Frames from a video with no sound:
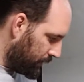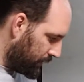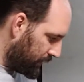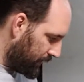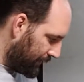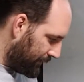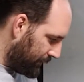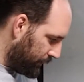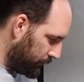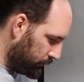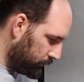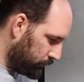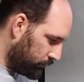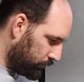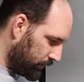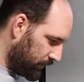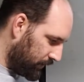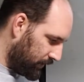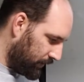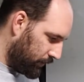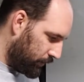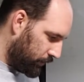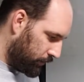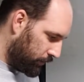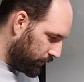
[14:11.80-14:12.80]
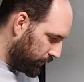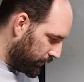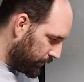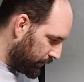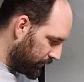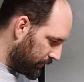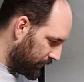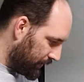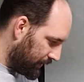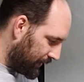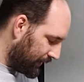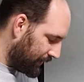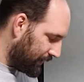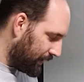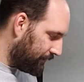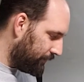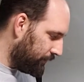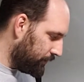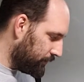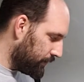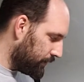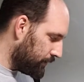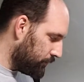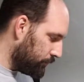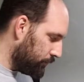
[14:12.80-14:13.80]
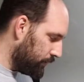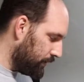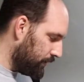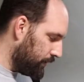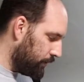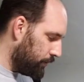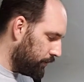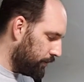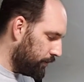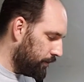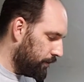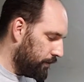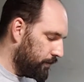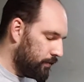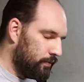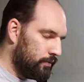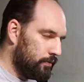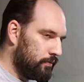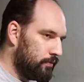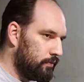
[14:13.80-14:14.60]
that feels really good. Like, that feels like a really good